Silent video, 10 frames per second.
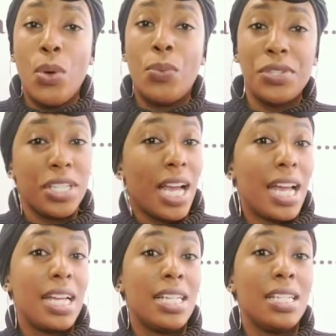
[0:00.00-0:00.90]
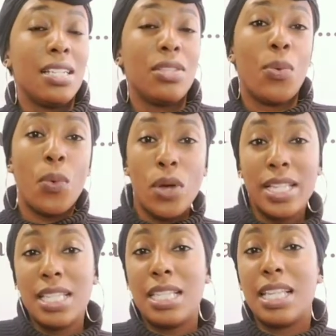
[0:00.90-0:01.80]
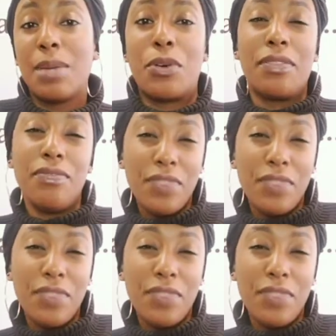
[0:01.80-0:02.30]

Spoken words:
Would you guys want to see more